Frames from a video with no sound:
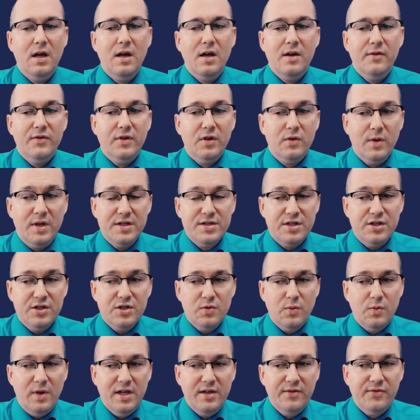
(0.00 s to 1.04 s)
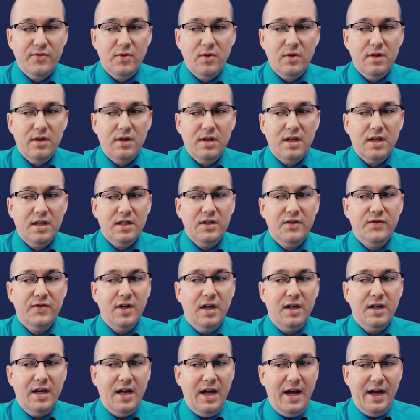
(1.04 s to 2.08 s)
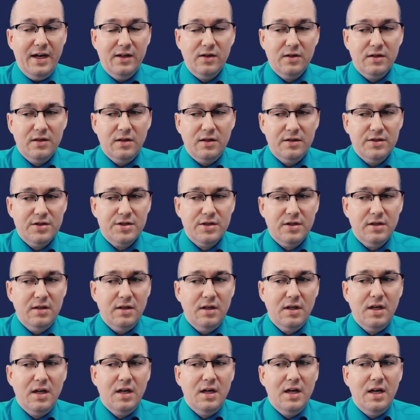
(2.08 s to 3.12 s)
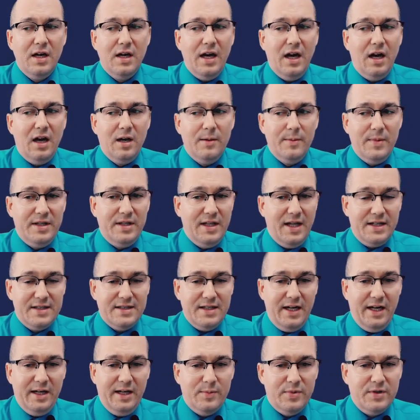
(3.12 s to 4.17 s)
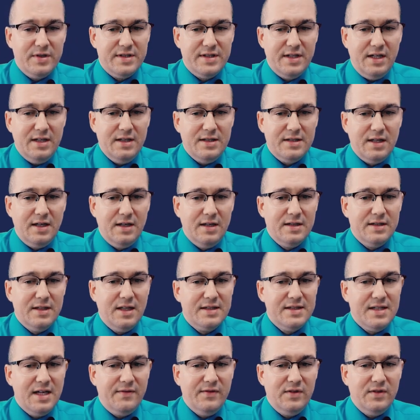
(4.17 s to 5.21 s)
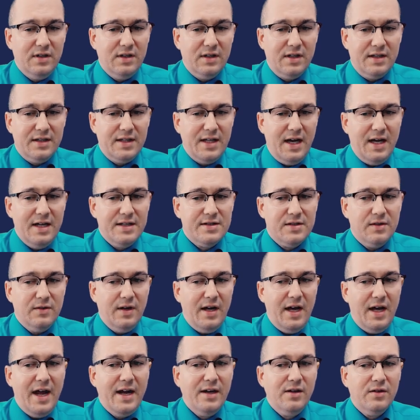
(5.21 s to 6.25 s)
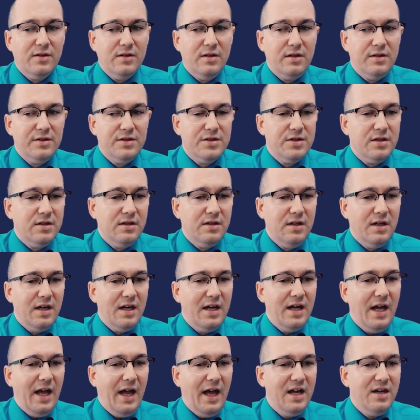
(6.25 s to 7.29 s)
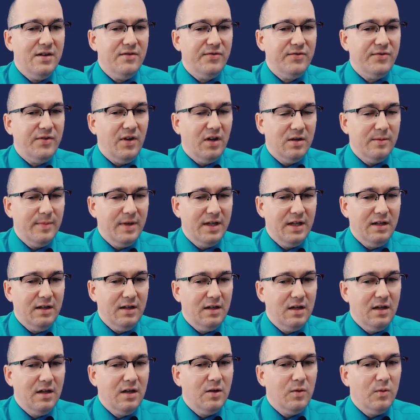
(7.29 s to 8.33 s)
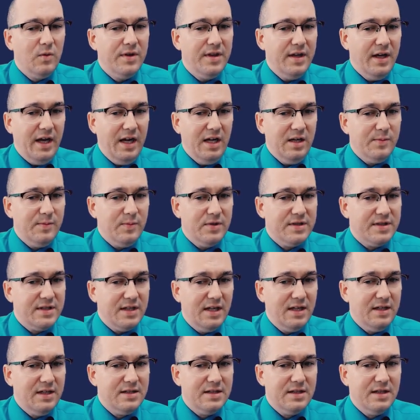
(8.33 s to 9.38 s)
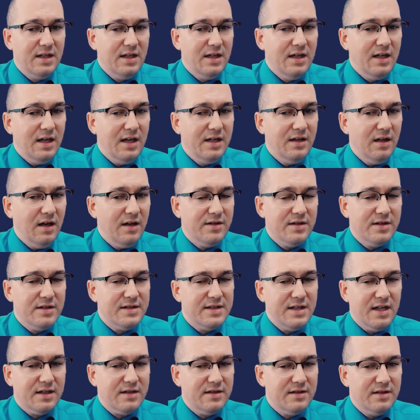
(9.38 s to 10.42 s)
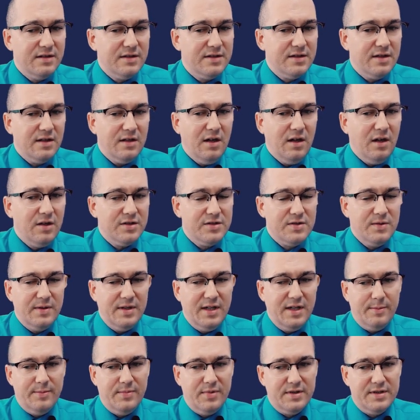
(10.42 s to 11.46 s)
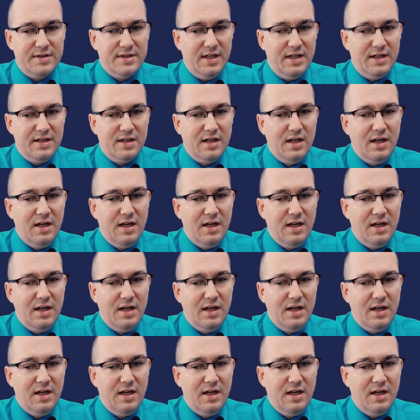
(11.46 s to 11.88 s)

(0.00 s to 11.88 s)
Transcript: For question 24, you've got agriculture, and that's 8%. Let's have a look at that. So agriculture and farming with 8%, and other sectors also at 8%.